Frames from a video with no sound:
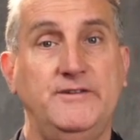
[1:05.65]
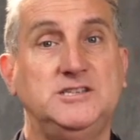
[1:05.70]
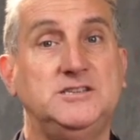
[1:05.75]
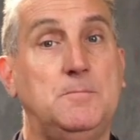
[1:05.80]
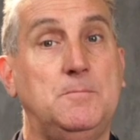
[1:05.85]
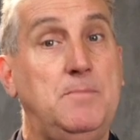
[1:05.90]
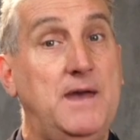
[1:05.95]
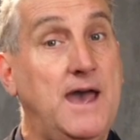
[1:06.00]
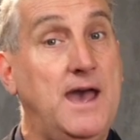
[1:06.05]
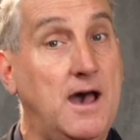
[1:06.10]
It's
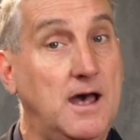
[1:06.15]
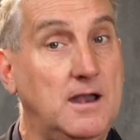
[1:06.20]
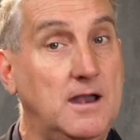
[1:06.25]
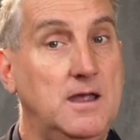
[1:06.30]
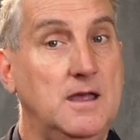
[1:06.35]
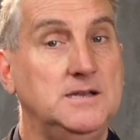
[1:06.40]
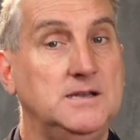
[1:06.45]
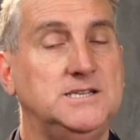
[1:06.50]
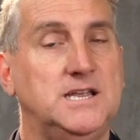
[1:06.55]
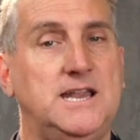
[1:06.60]
about
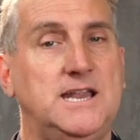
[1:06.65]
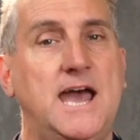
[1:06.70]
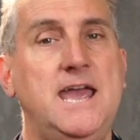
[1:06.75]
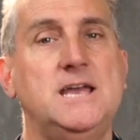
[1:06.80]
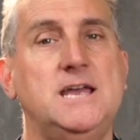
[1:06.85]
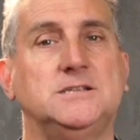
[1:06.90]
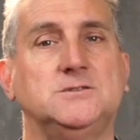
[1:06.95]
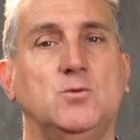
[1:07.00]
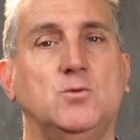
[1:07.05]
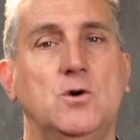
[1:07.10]
today
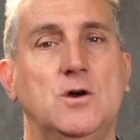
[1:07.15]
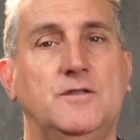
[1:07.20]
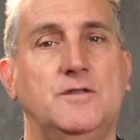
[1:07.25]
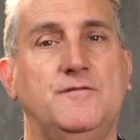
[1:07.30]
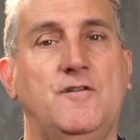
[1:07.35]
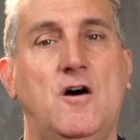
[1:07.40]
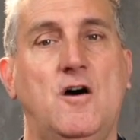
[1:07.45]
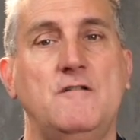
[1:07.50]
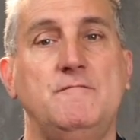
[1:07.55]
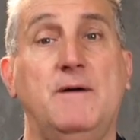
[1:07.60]
it's worth
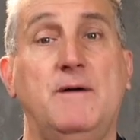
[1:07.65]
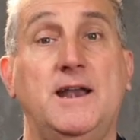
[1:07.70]
5,